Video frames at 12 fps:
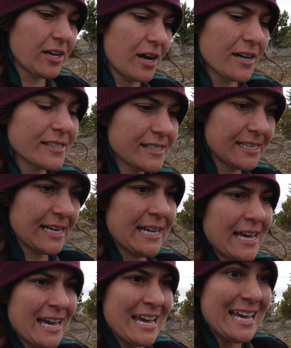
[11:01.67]
lost
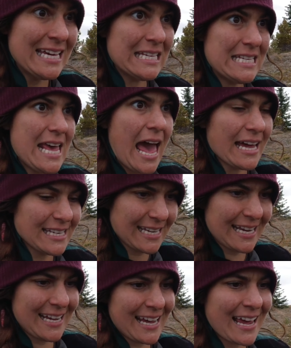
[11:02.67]
yet,